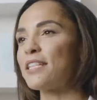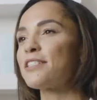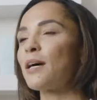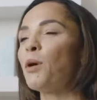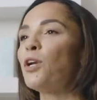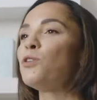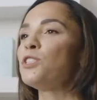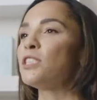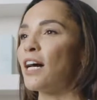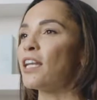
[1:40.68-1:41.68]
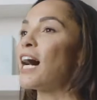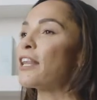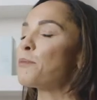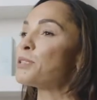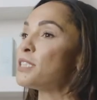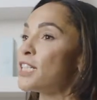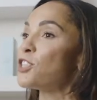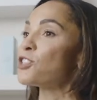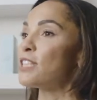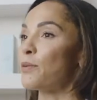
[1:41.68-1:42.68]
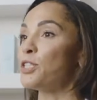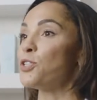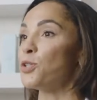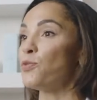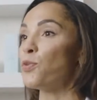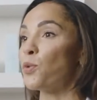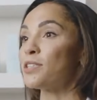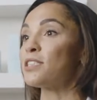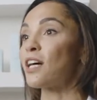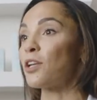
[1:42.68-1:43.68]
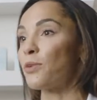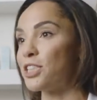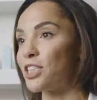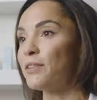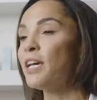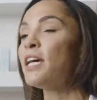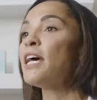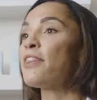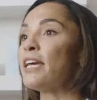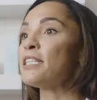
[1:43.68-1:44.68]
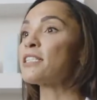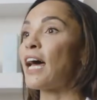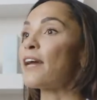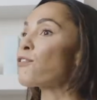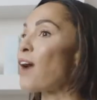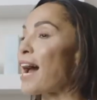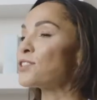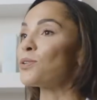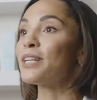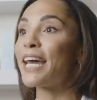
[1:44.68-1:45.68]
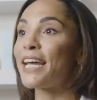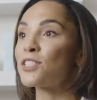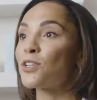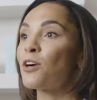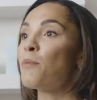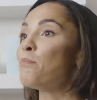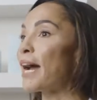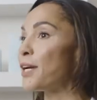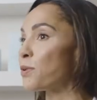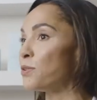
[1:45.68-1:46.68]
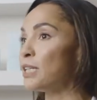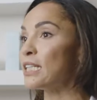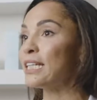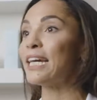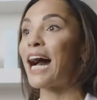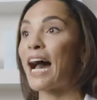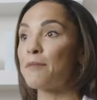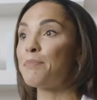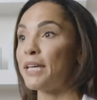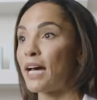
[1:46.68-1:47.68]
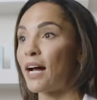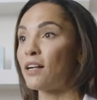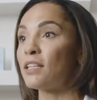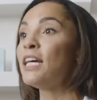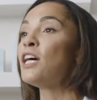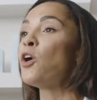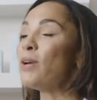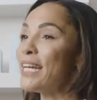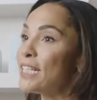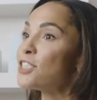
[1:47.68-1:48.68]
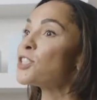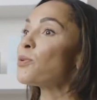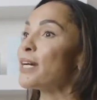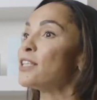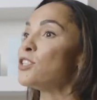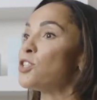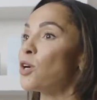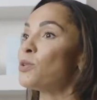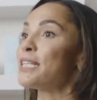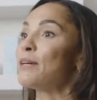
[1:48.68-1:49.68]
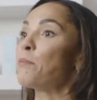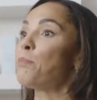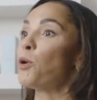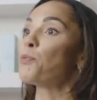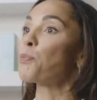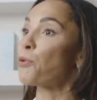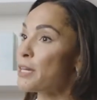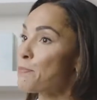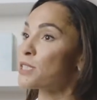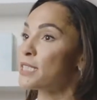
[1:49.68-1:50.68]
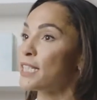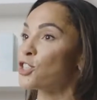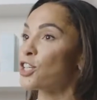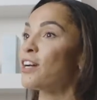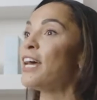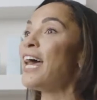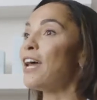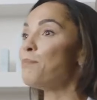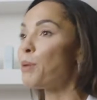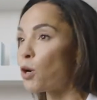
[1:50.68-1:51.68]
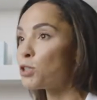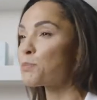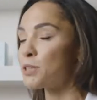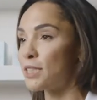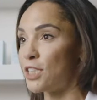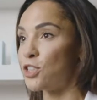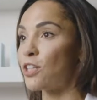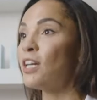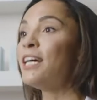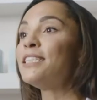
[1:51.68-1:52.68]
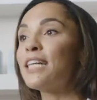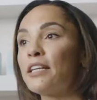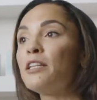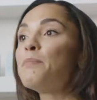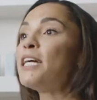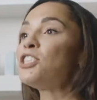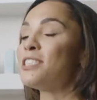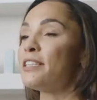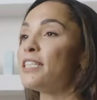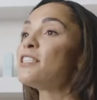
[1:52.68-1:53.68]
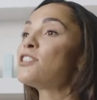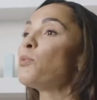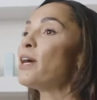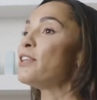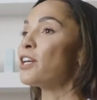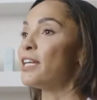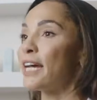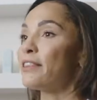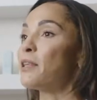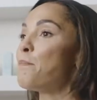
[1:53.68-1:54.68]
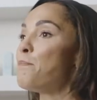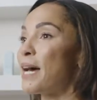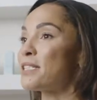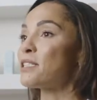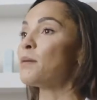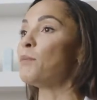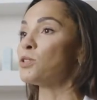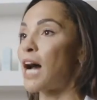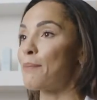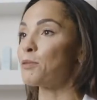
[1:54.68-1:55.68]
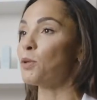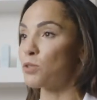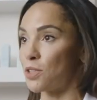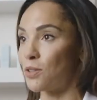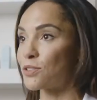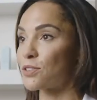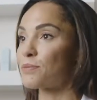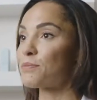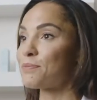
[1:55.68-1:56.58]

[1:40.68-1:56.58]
as someone who's done a lot of the procedures that we do for discoloration. Things like Fraxel laser, microneedling, IPL. We integrate the dose both pre-procedure and post-procedure, telling the patients that this is the way they're gonna get the best, most optimal results.